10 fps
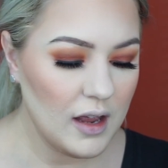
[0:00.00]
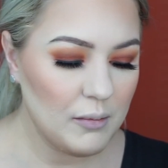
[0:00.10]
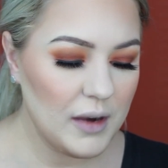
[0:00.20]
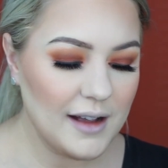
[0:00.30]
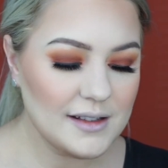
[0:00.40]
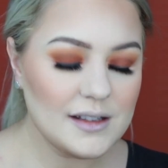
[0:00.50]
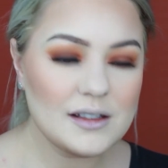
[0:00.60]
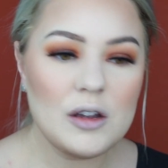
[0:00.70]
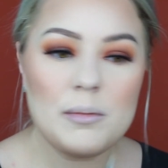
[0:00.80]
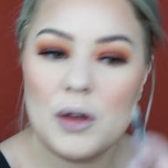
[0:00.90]
brows are
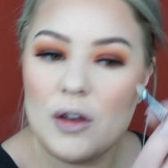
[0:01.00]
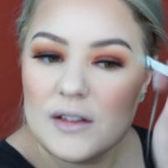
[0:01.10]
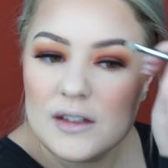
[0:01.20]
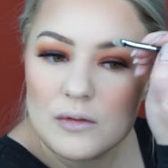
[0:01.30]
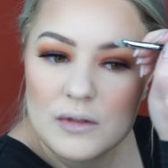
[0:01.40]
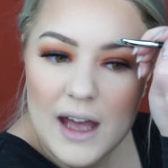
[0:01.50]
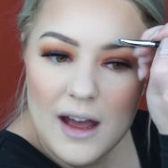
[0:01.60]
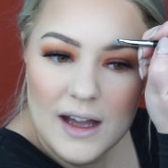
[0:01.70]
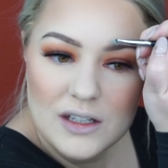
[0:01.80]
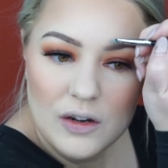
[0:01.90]
so personal
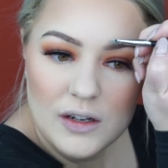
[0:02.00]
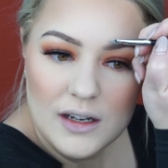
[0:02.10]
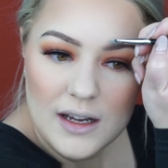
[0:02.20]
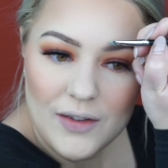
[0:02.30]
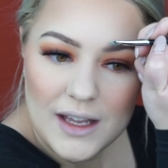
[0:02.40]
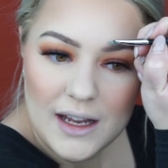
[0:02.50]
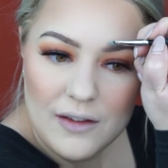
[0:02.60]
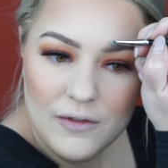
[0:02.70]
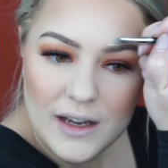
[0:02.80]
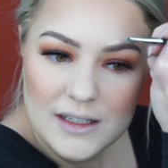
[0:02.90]
that I don't ever get
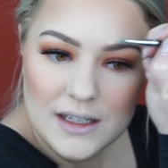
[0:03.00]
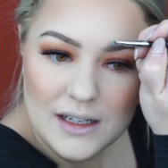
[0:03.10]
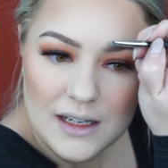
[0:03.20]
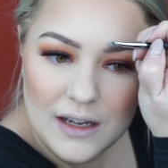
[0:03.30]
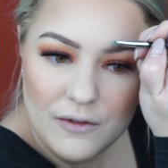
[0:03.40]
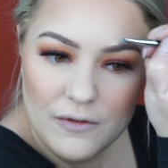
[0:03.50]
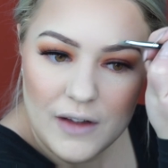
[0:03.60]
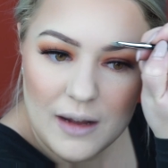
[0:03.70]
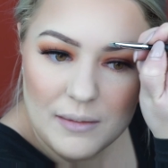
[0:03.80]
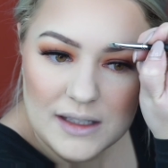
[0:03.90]
offended if
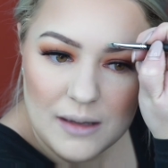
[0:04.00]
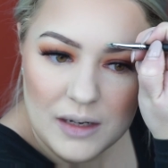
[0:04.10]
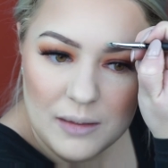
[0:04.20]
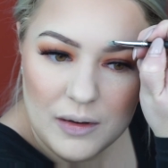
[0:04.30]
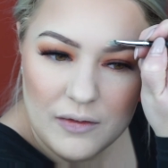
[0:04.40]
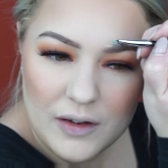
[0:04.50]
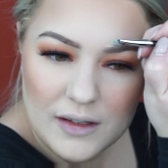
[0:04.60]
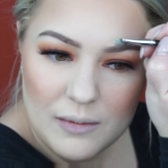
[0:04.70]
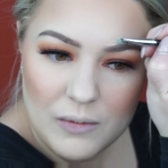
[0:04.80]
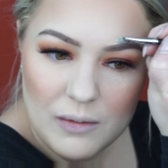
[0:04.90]
somebody
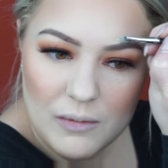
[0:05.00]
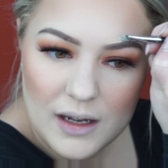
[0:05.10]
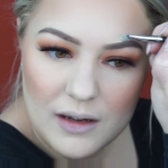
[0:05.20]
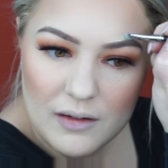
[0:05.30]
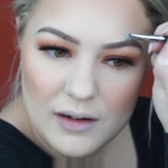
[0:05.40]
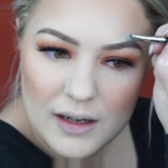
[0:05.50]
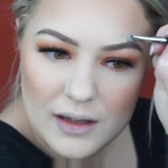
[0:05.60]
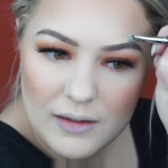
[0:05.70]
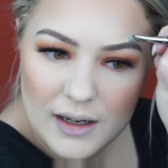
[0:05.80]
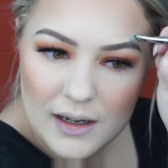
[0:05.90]
prefers them one way or
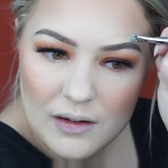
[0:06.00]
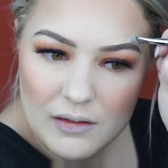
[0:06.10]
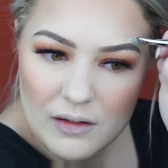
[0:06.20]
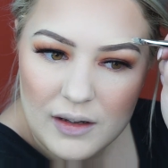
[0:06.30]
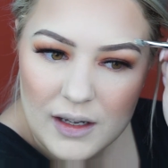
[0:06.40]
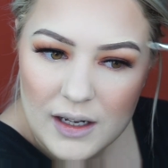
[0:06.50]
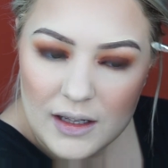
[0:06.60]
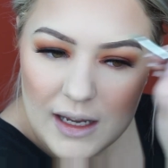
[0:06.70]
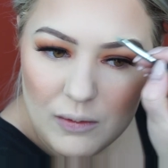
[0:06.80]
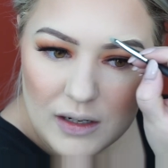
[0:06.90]
another way, or
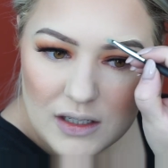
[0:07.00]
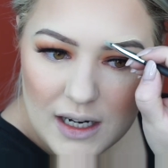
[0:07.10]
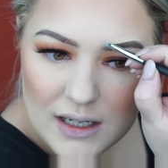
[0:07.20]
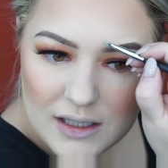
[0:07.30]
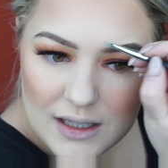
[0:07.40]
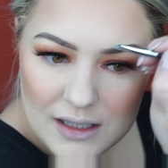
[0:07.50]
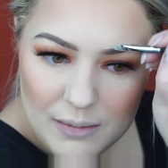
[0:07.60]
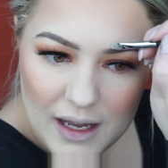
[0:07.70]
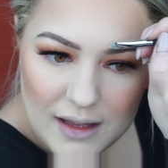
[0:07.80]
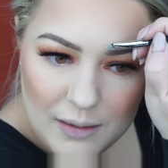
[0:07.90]
they want to change this
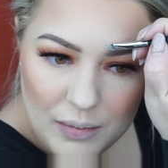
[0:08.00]
about their